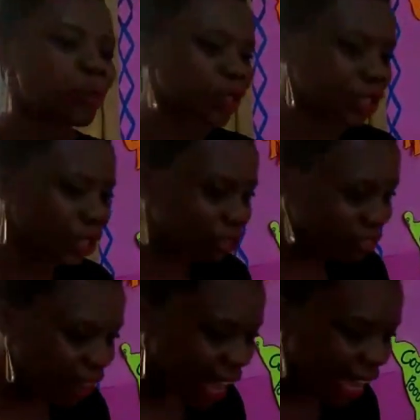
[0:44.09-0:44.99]
portion
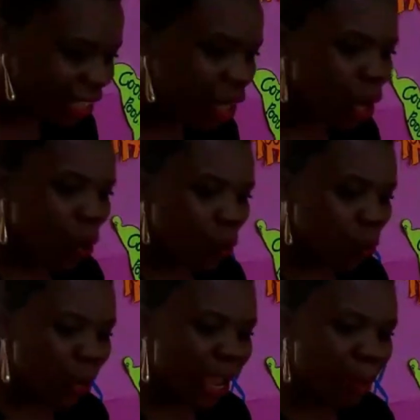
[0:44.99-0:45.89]
of land
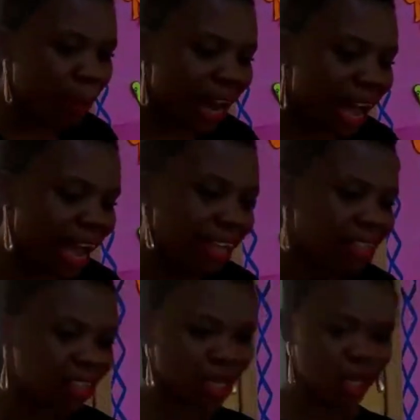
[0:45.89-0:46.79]
where plants